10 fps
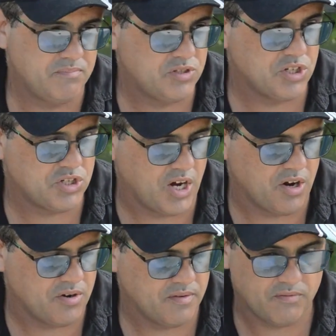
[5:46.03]
to
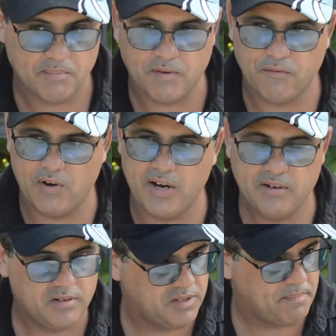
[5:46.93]
toe, from the front
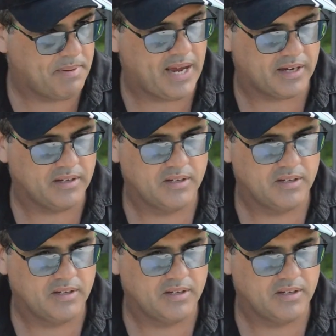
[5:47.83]
to the back.